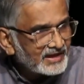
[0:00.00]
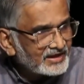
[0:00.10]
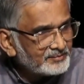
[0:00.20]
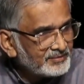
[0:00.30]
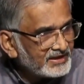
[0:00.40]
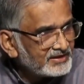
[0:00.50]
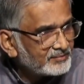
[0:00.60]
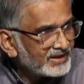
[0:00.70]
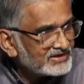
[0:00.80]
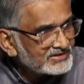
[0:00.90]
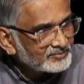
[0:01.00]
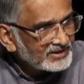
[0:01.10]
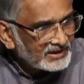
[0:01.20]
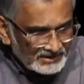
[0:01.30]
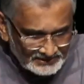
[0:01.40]
and built by
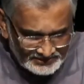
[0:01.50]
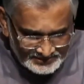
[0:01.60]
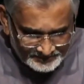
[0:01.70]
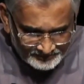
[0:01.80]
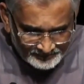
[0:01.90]
Jamnalalji.